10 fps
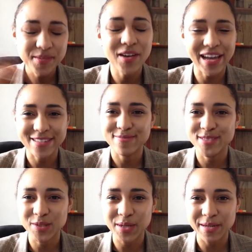Okay,
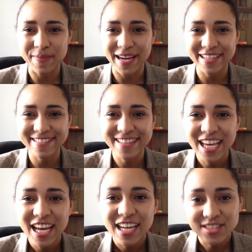so welcome back.
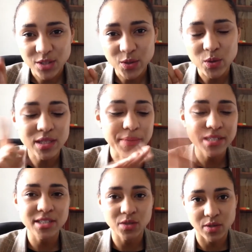So let me
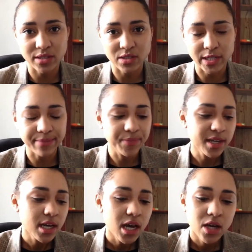tell you a quick story.
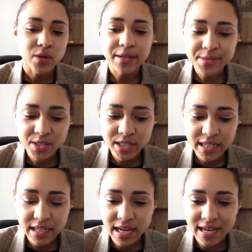When I was
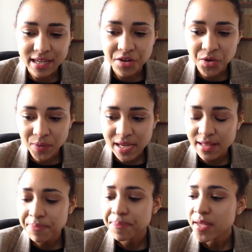learning
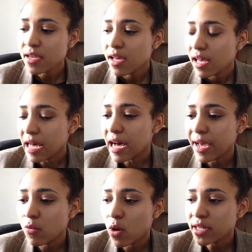Korean,
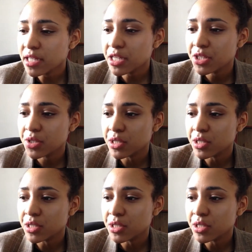I wanted